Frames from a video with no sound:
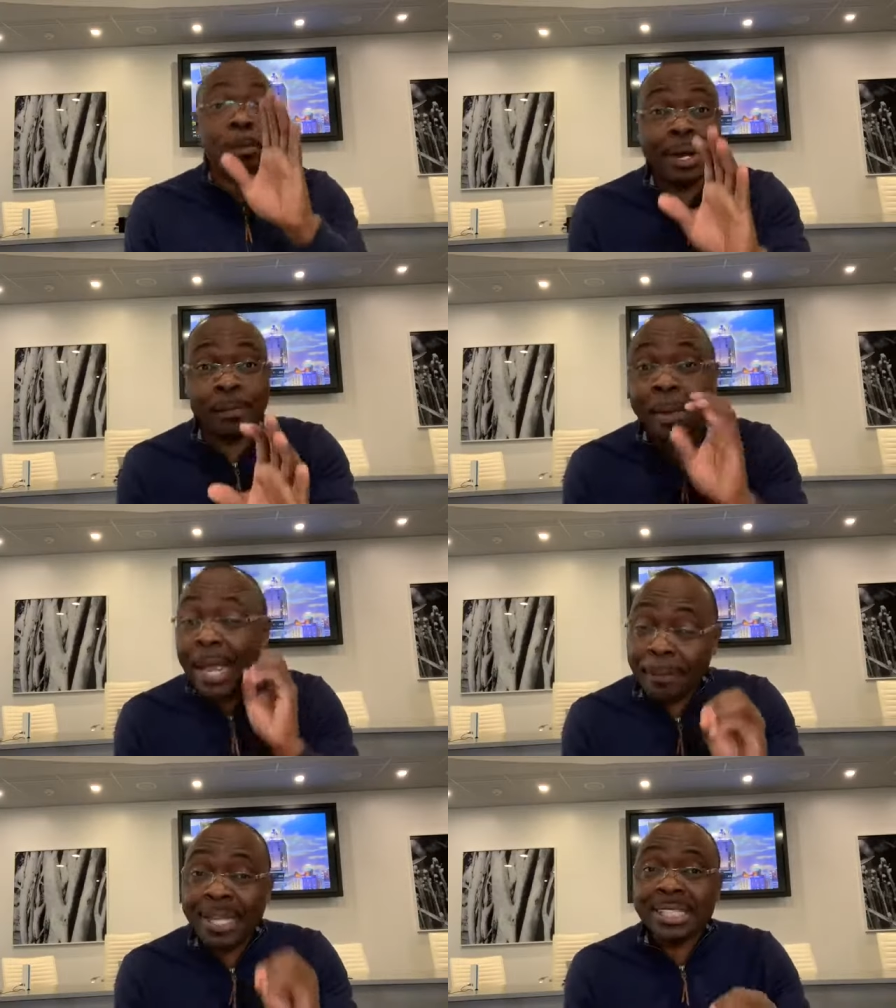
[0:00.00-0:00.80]
But
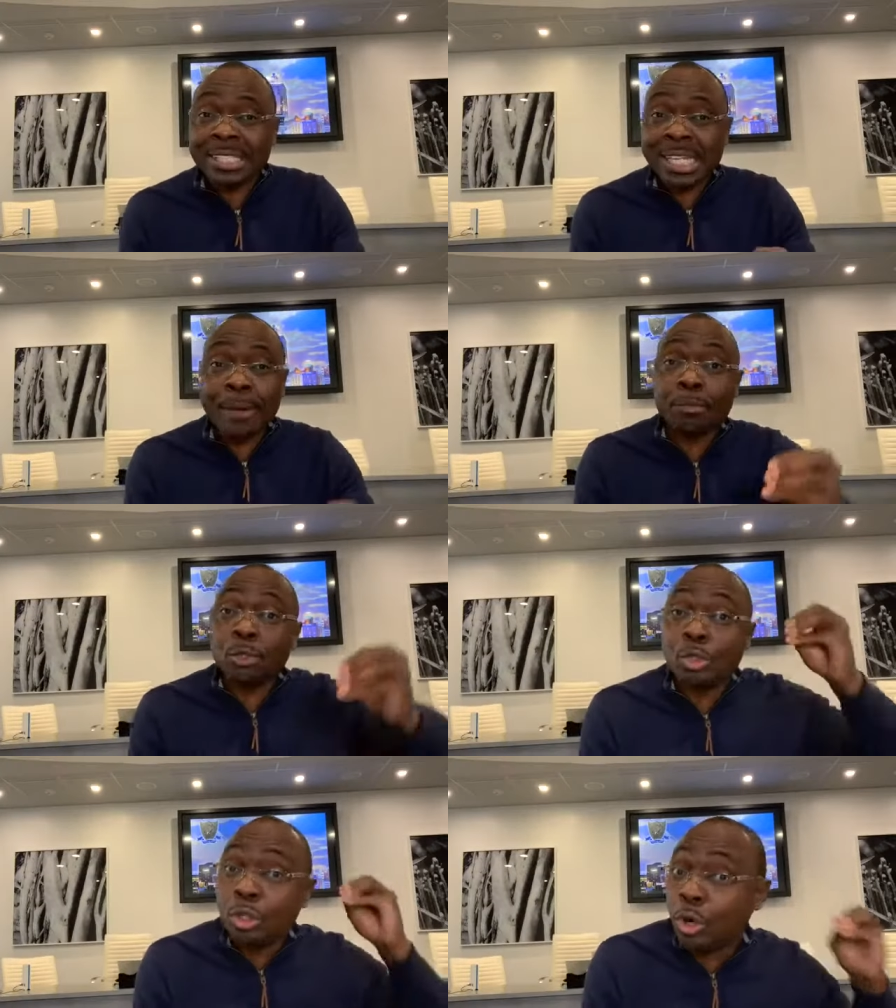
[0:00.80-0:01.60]
maybe it is time
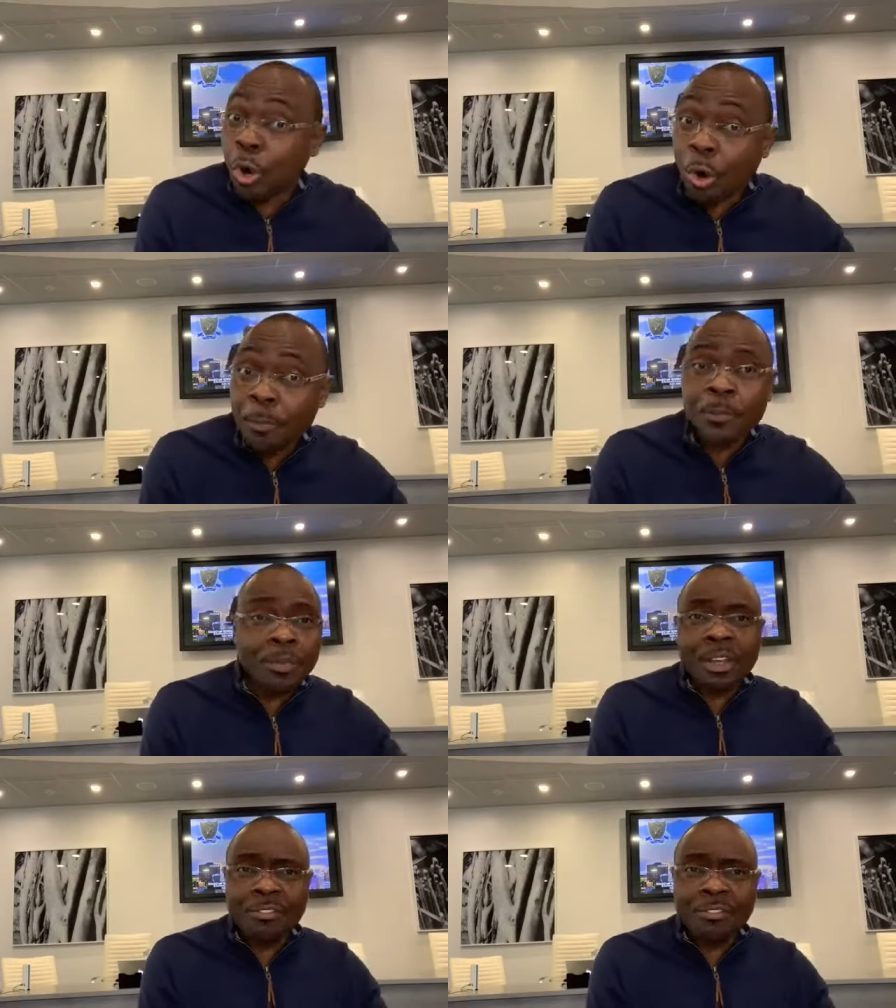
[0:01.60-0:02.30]
to go